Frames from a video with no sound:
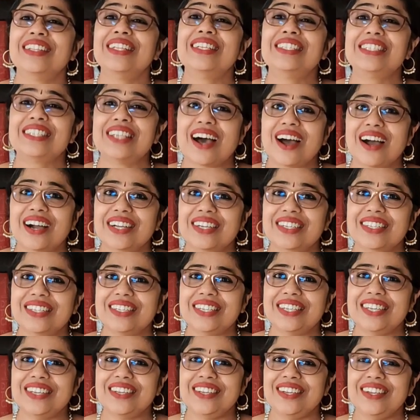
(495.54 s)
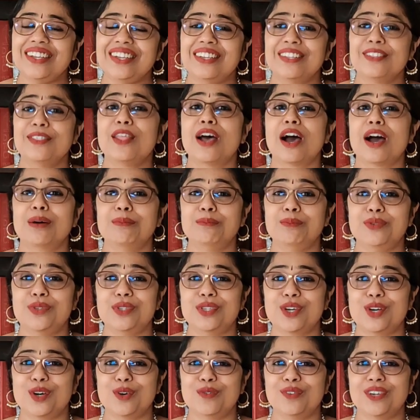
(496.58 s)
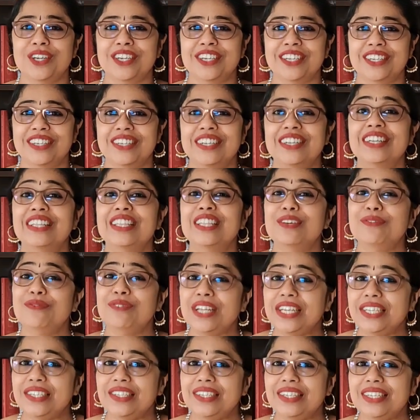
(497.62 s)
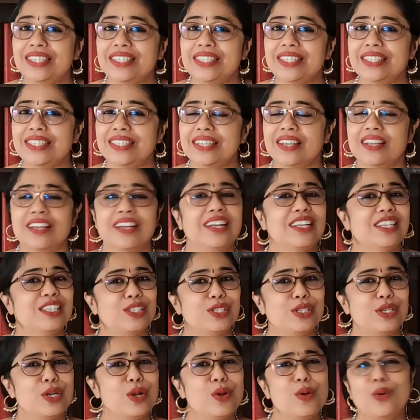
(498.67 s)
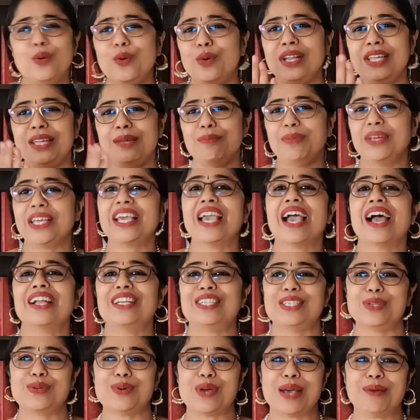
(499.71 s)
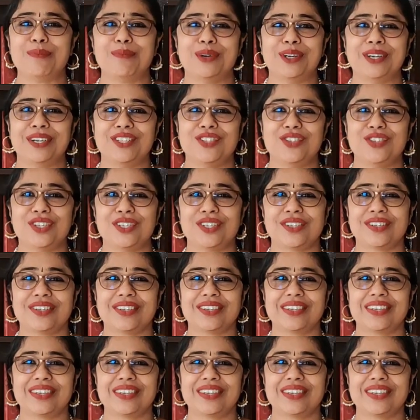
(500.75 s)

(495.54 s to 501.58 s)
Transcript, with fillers: The Sakshi, the observer, the witness slowly began to emerge.